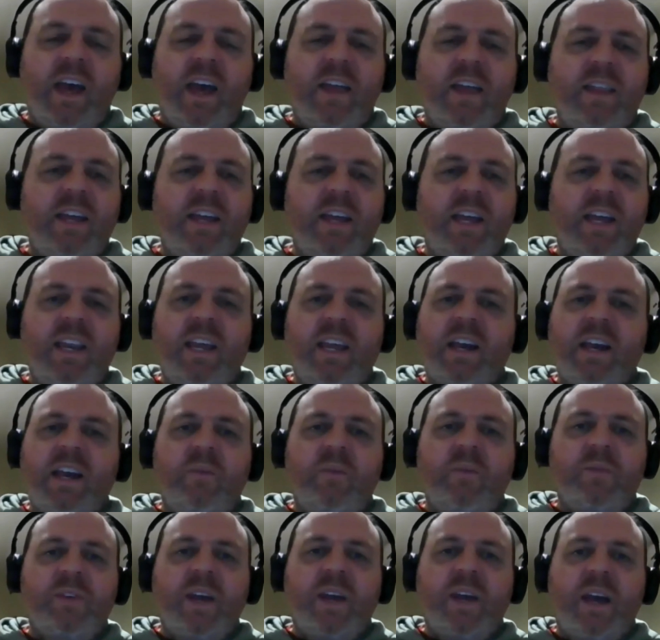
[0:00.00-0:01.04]
and then he
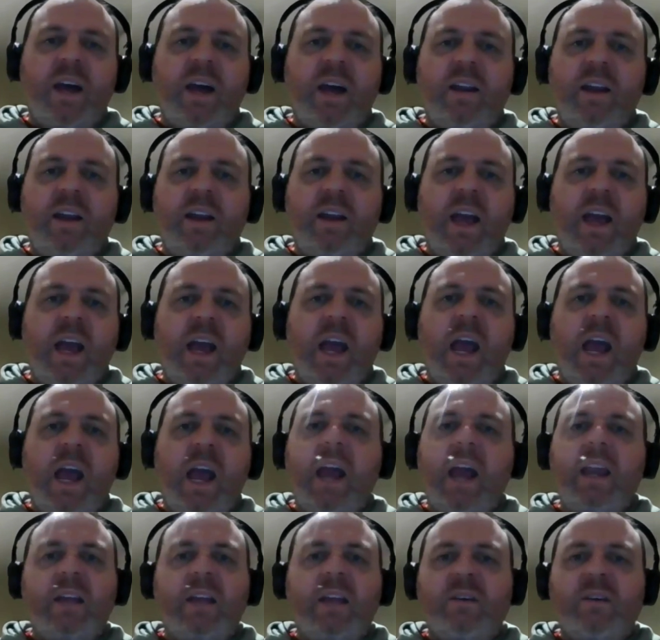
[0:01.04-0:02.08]
comes out
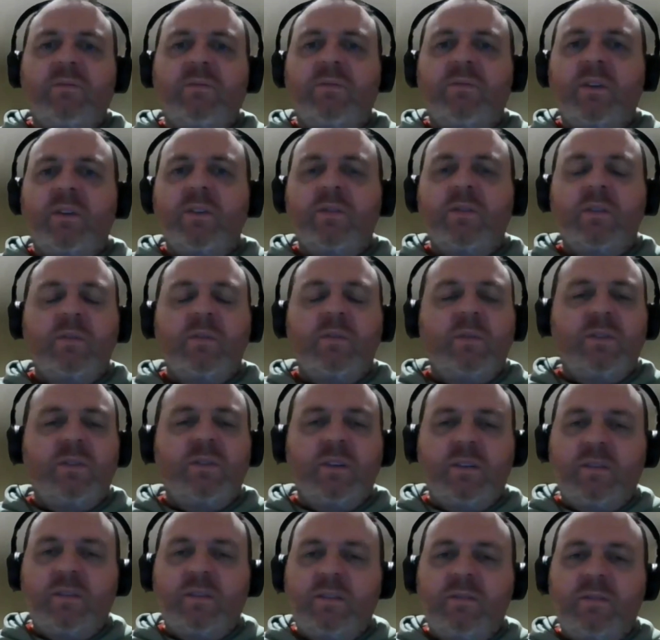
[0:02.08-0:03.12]
and he ends up friends with them. It's
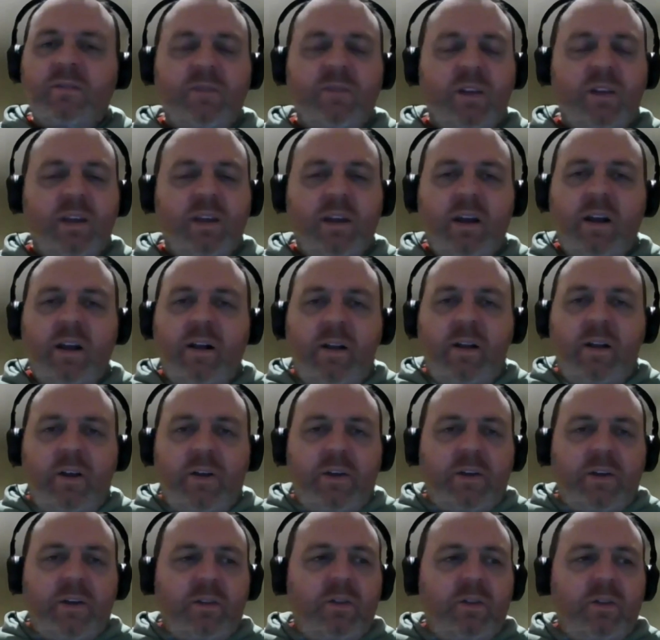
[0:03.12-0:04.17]
just,
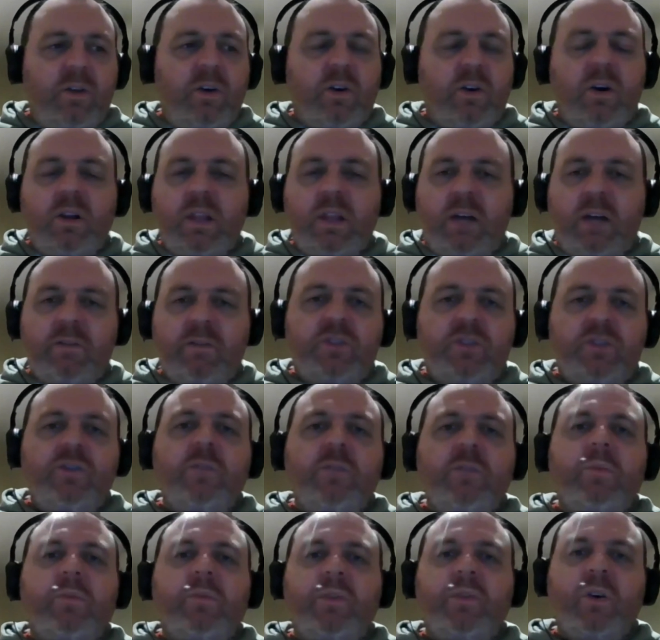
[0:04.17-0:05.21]
look, I love a
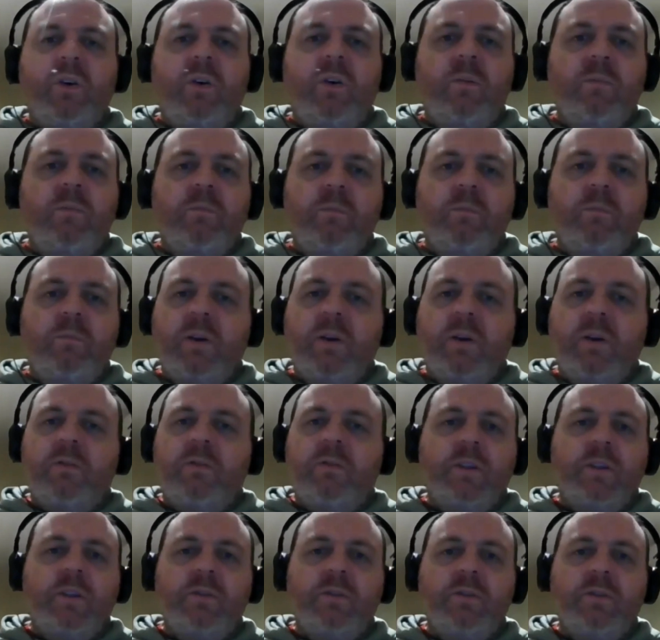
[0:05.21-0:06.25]
stupid film, but not if
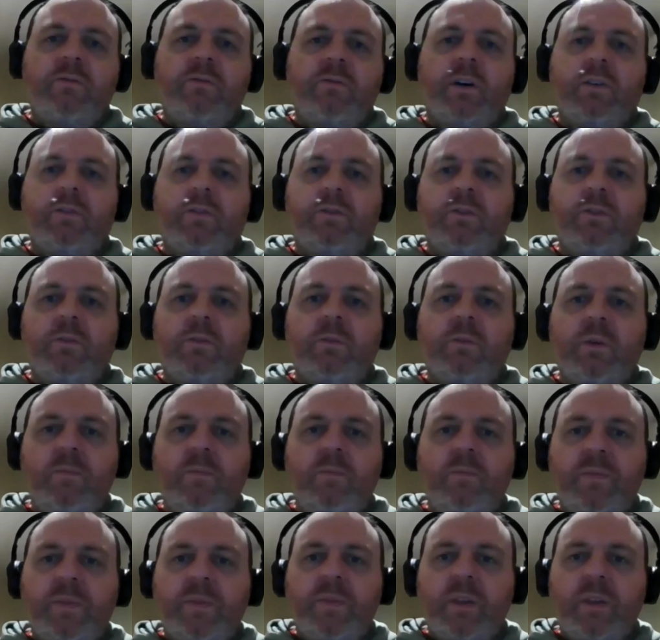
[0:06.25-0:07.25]
they're too fucking stupid.